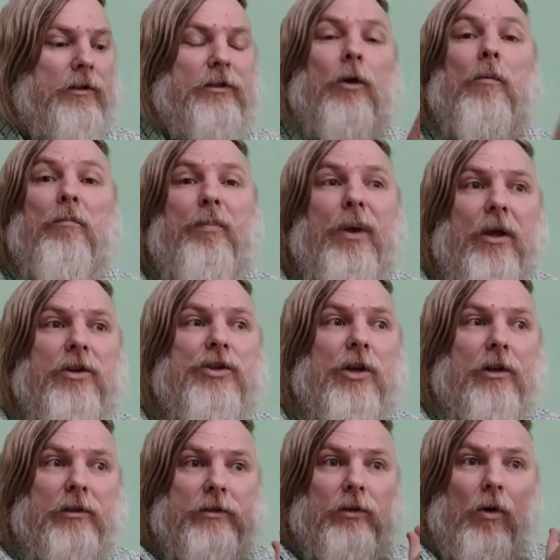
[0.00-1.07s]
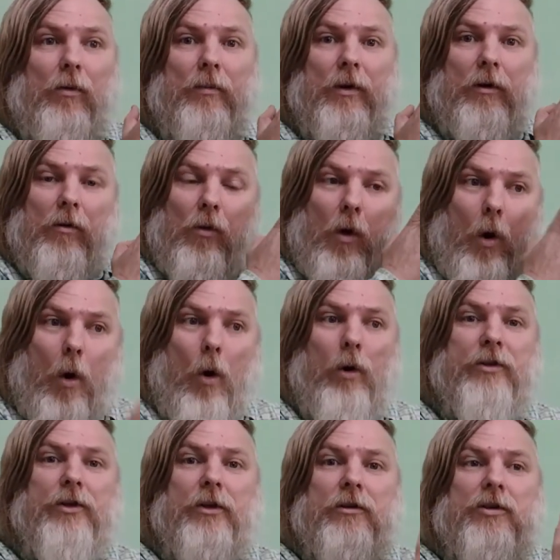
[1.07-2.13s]
some pictures, some
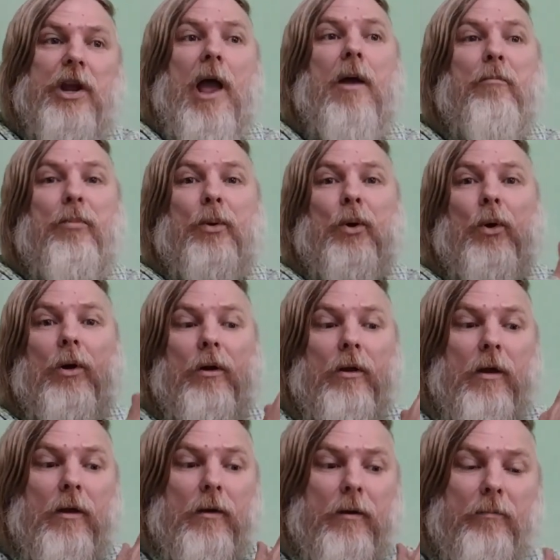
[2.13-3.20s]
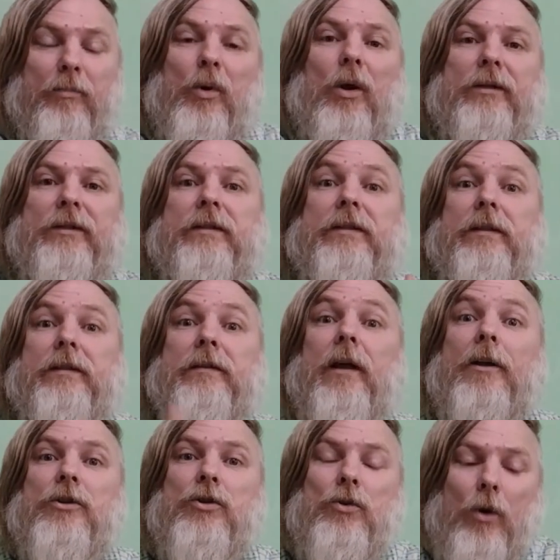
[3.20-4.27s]
all the temporal processes
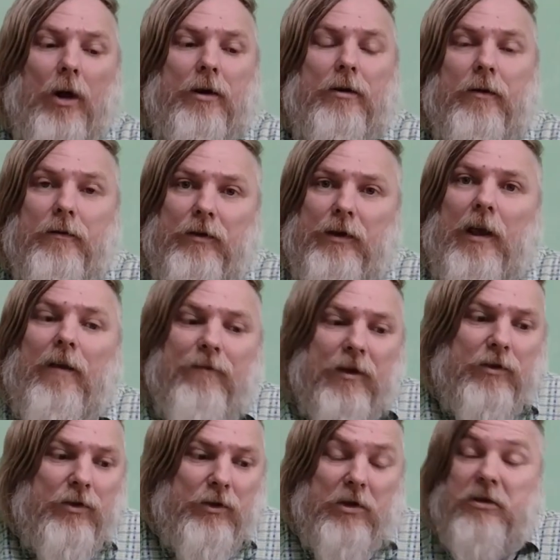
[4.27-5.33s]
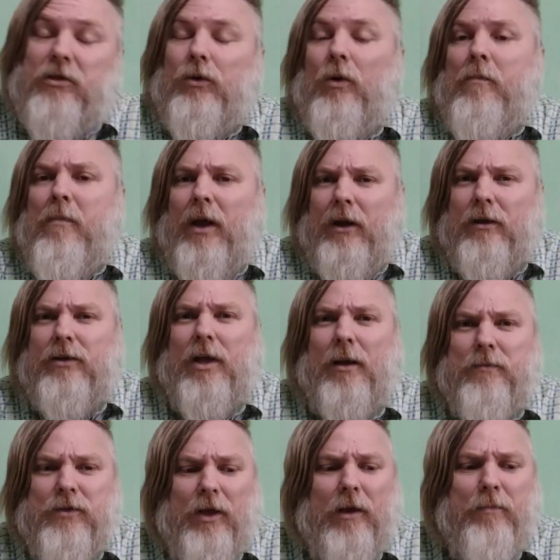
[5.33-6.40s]
that you are giving to this. So many
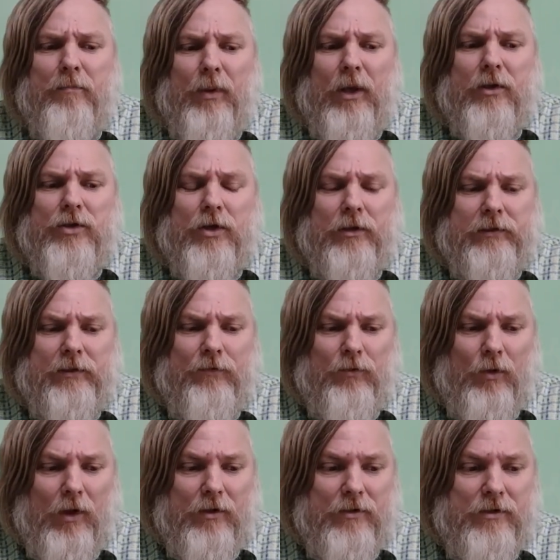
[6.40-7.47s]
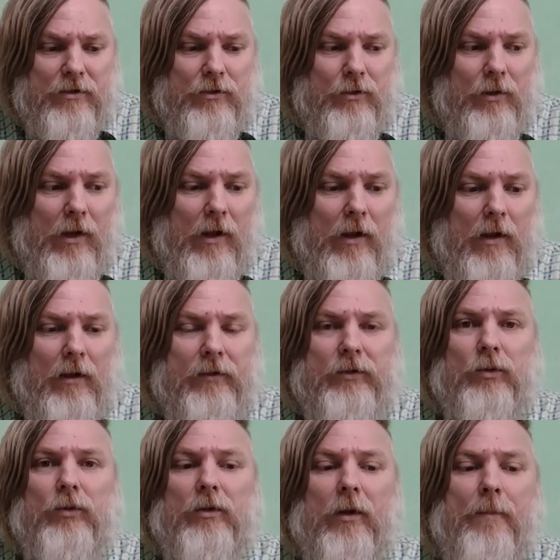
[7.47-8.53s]
times they are pictures, if you understood.
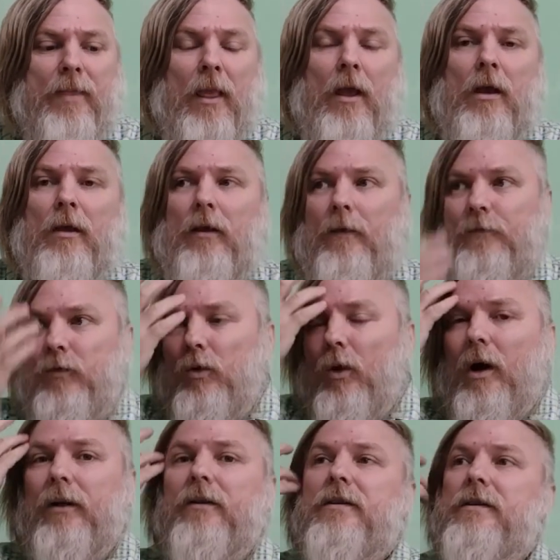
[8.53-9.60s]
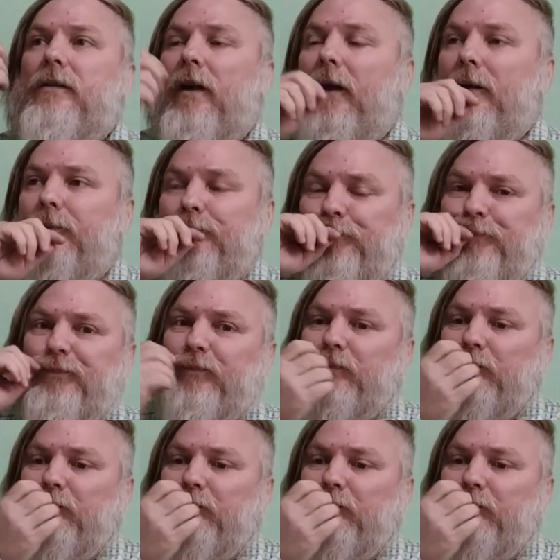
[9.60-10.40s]
So if you understand.